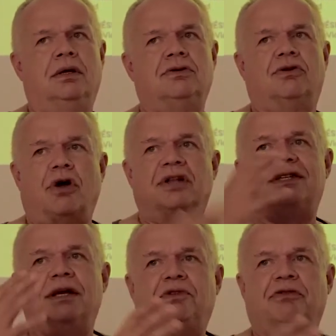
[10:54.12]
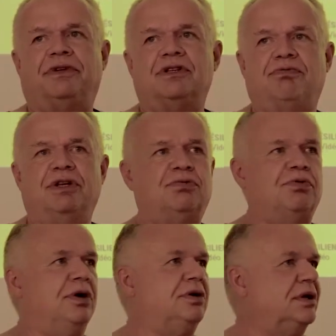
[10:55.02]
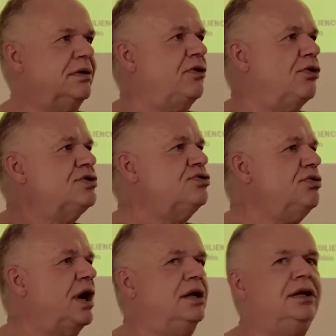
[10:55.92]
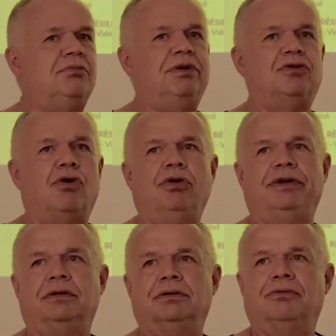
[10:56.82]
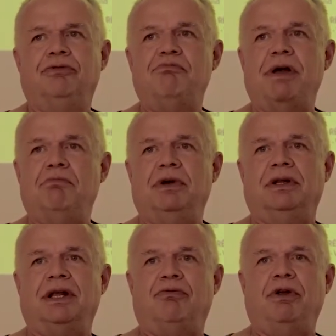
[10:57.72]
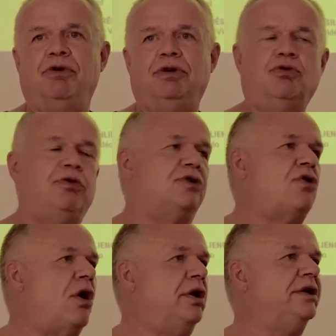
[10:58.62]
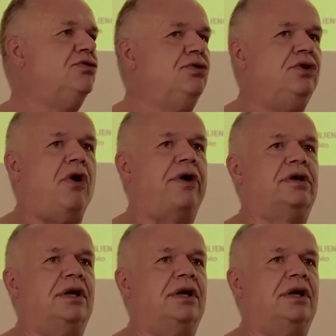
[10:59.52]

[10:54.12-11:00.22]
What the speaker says: So the concept of the switchboard, and those who are a little bit older, remember that when you were calling New York